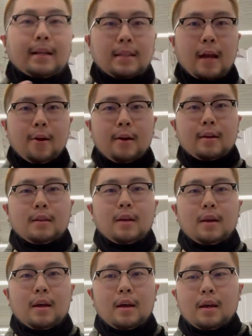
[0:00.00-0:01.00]
Darian,
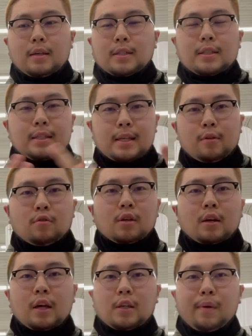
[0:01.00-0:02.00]
since he said he was
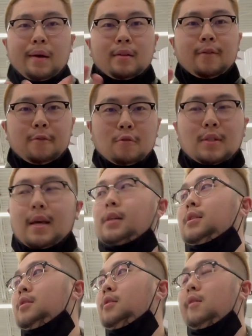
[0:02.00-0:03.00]
talking, he's probably in the food
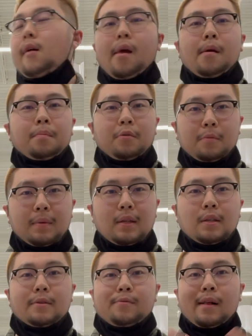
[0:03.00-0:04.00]
section. Bunmi,
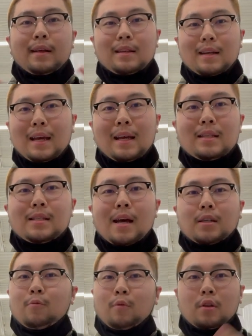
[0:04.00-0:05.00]
he's probably in the kids
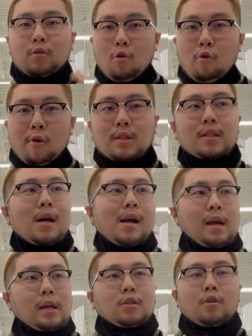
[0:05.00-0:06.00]
section with the toys,
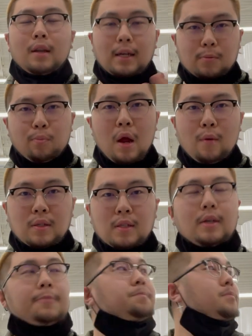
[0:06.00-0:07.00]
because, you know, he likes to play with
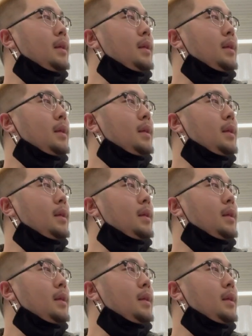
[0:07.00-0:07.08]
shit.